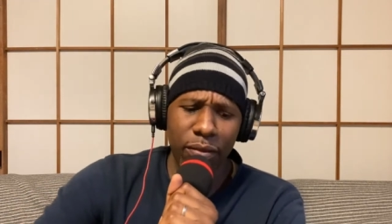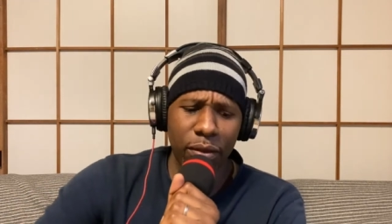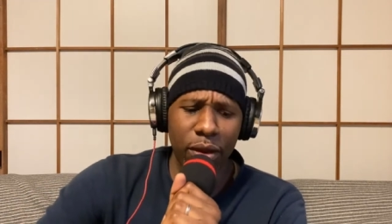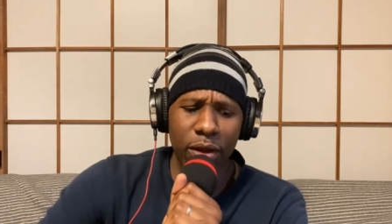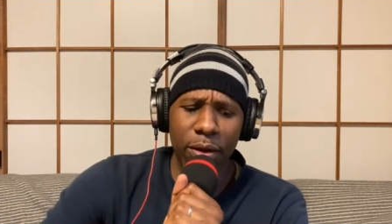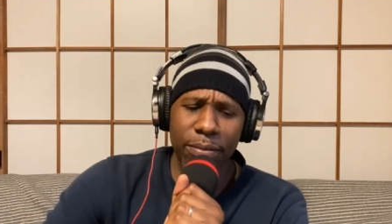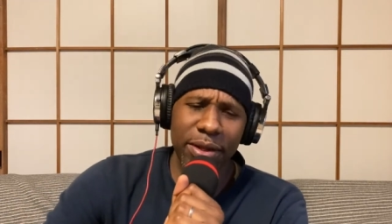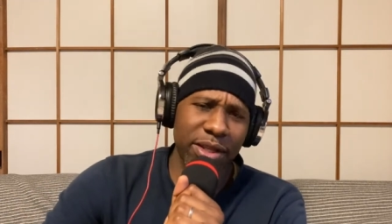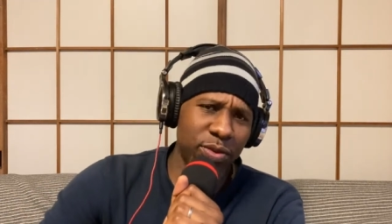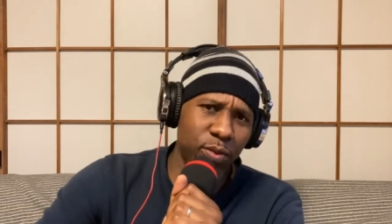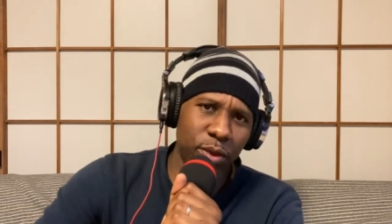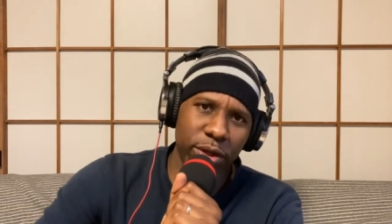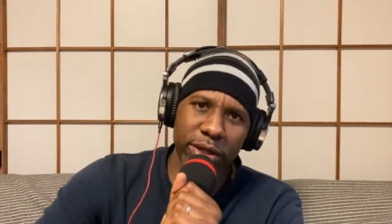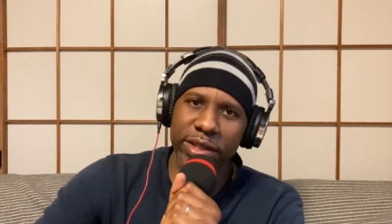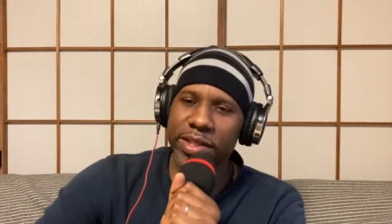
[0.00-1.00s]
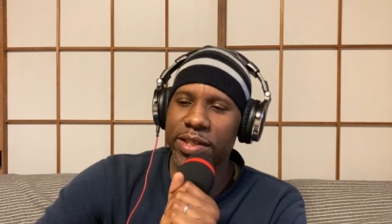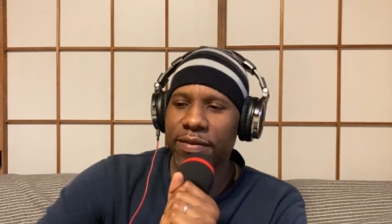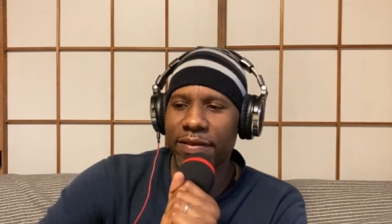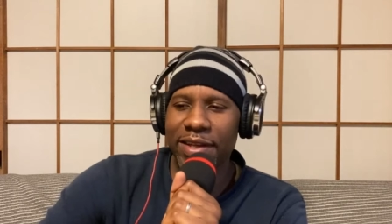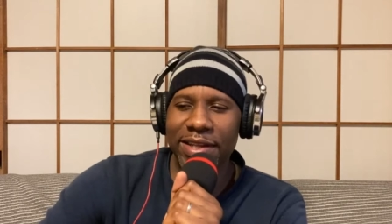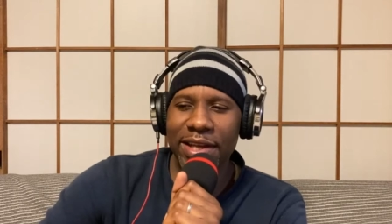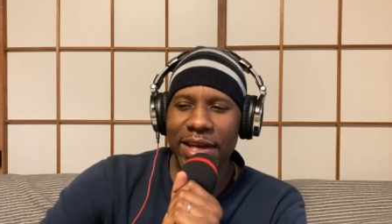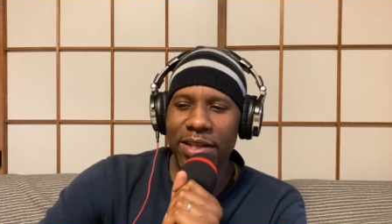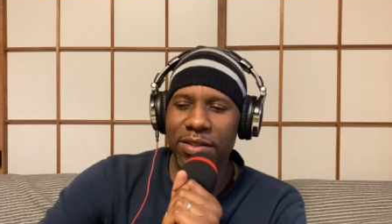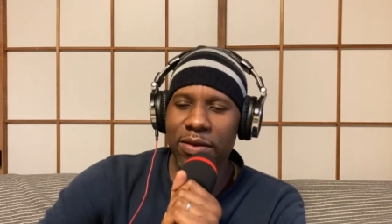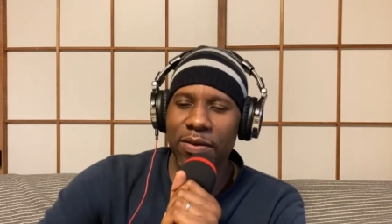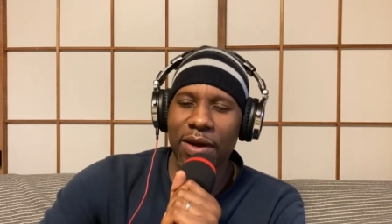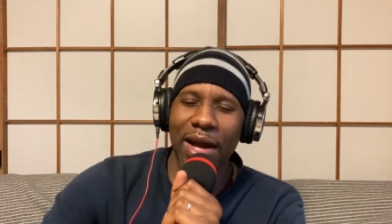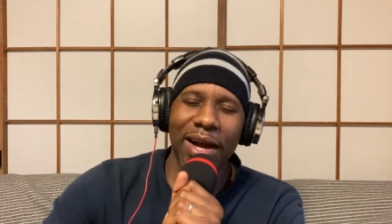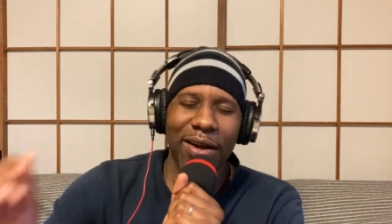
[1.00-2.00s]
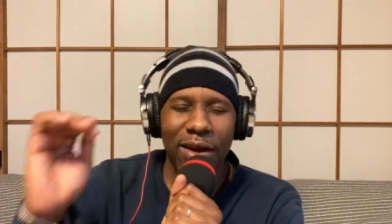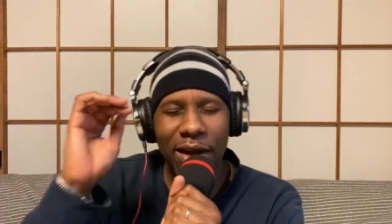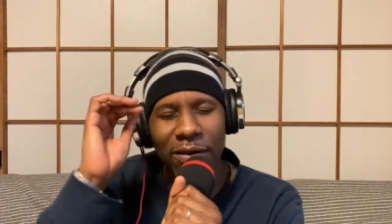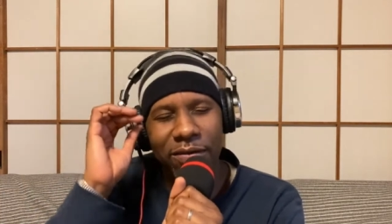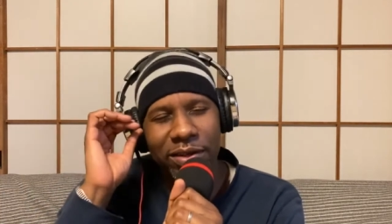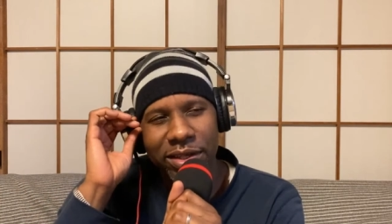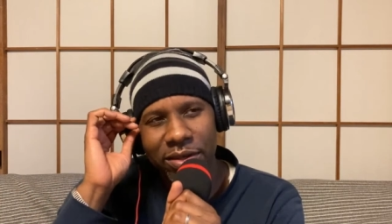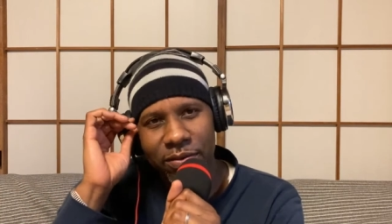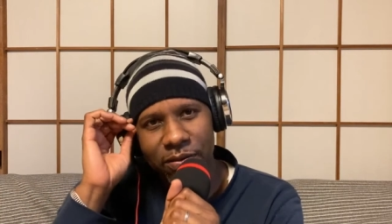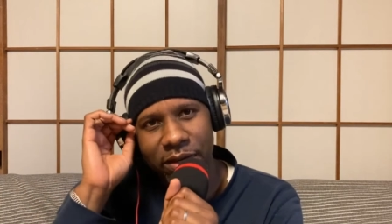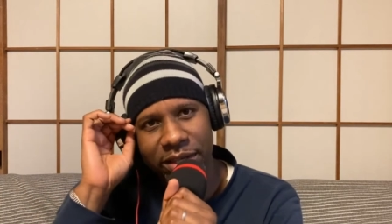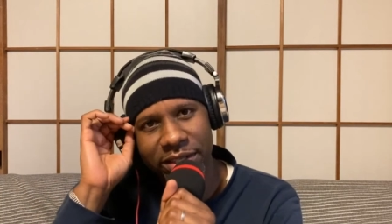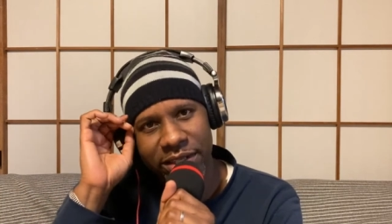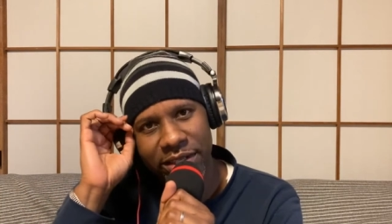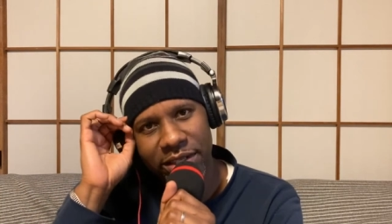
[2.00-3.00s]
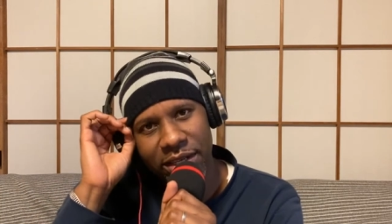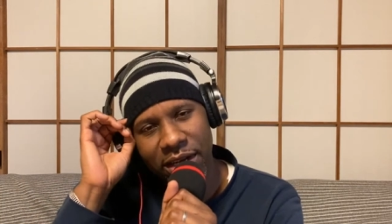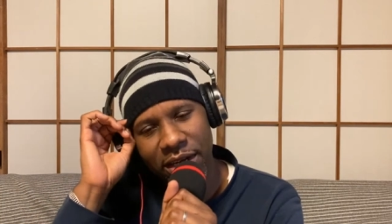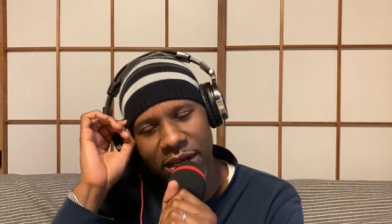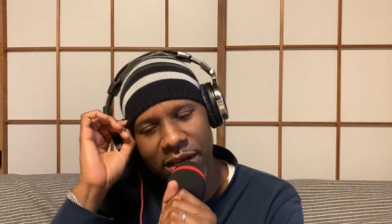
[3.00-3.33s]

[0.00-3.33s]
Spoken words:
plus work and stuff like that. So I really wasn't